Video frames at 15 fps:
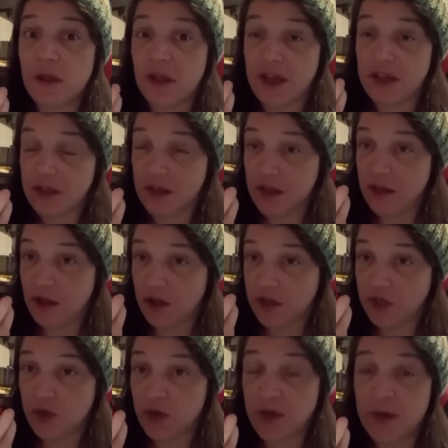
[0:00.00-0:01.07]
like the
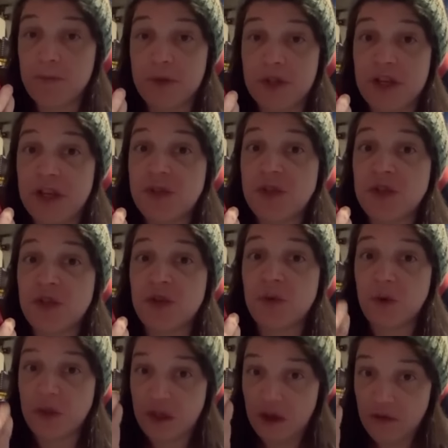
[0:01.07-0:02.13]
Australian police do
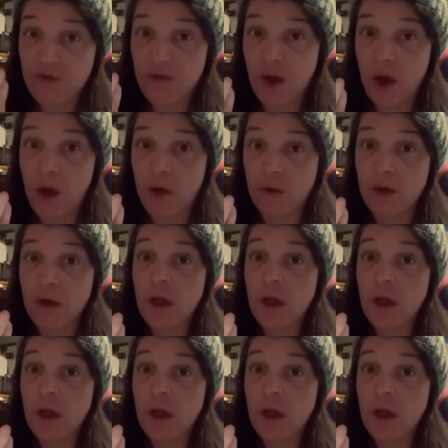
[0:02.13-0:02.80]
with their phone.